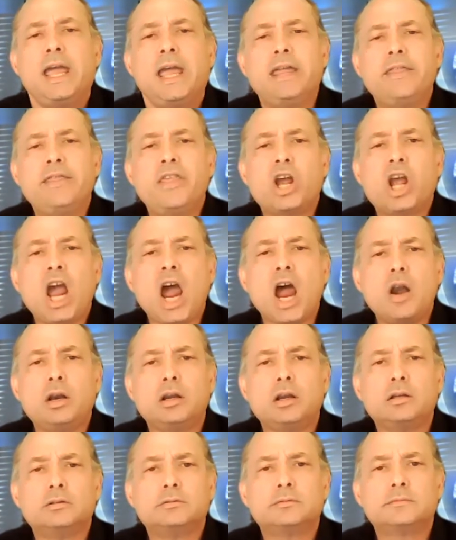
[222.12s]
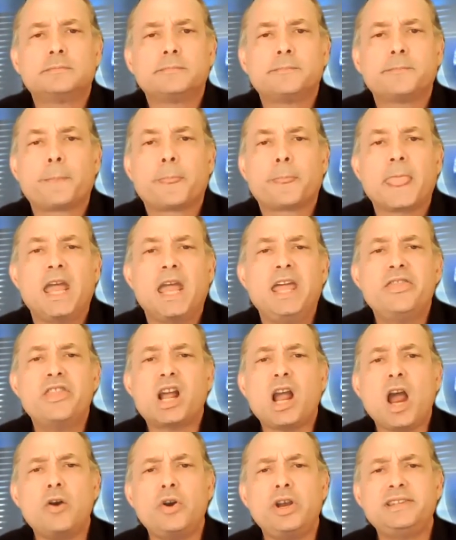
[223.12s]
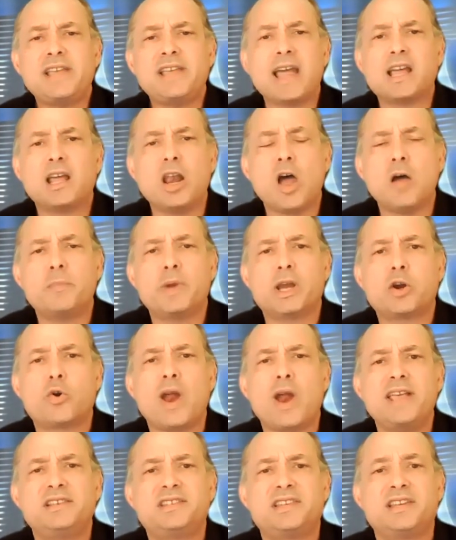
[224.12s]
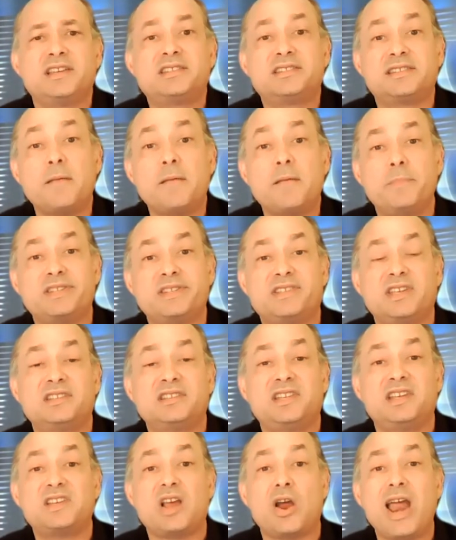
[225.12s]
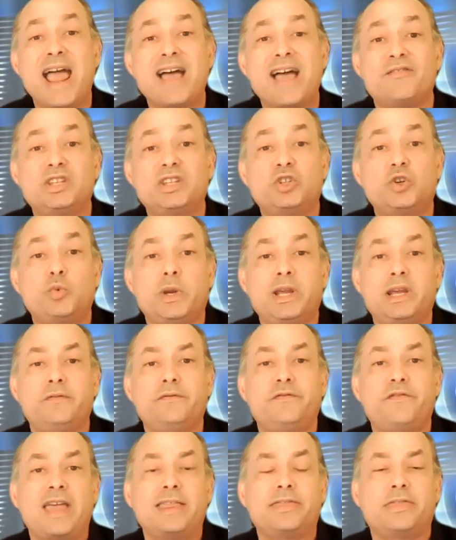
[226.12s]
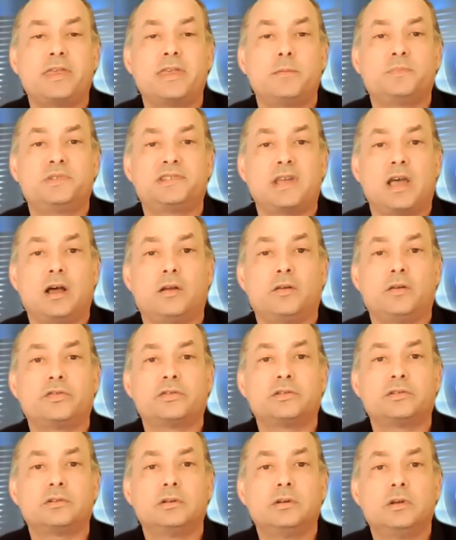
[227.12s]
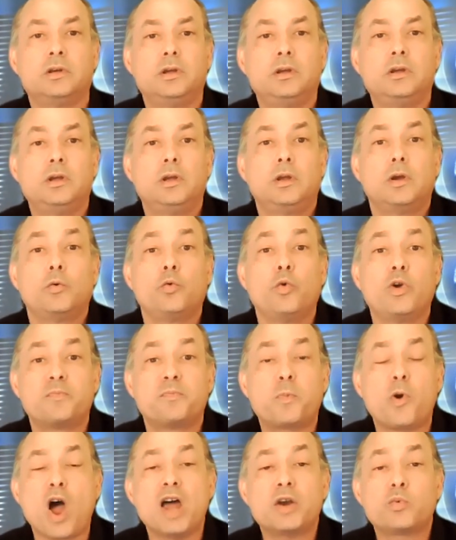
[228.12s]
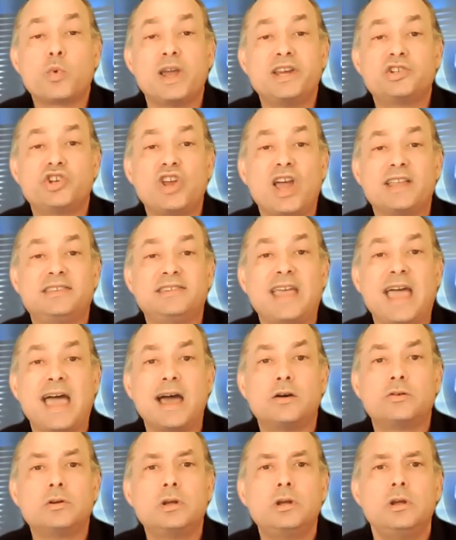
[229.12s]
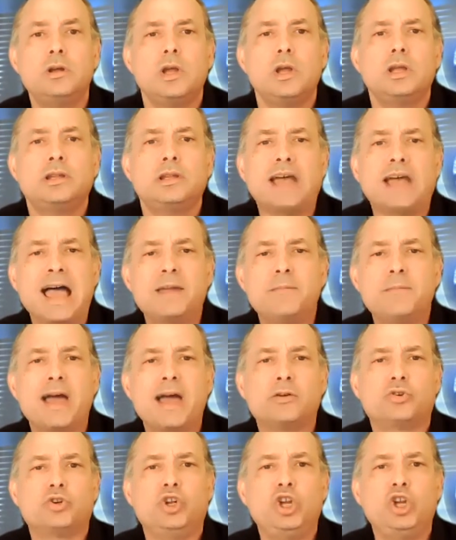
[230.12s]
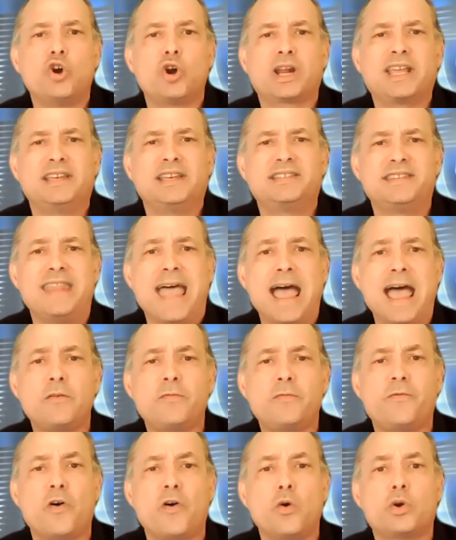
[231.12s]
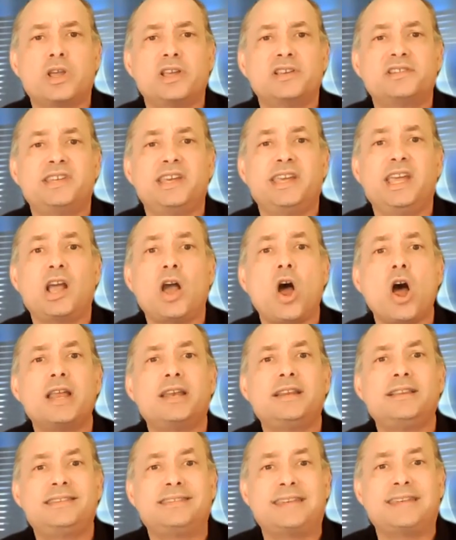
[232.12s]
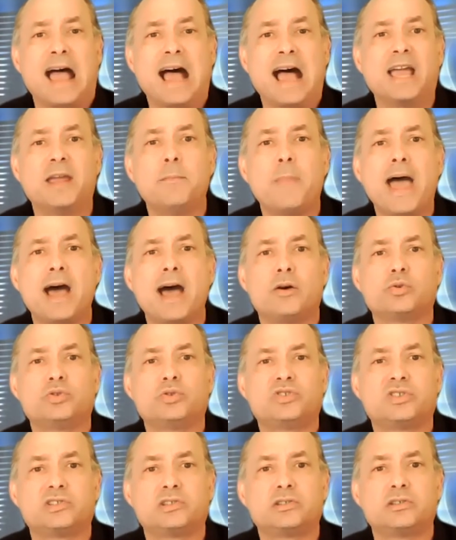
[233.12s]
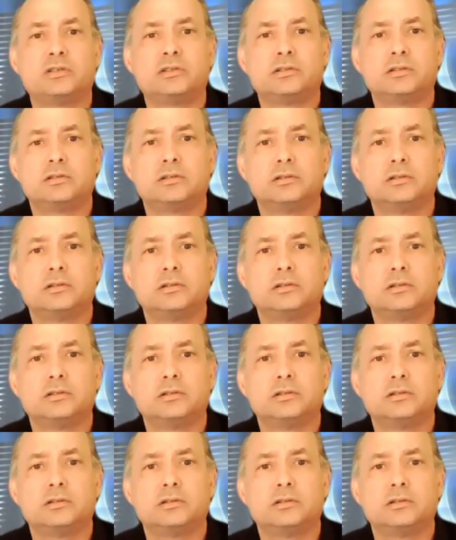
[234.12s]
In the current economic crisis, some businesses are having to reinvent themselves. With Broadway shut down, Time Out New York is now focusing on timeouts.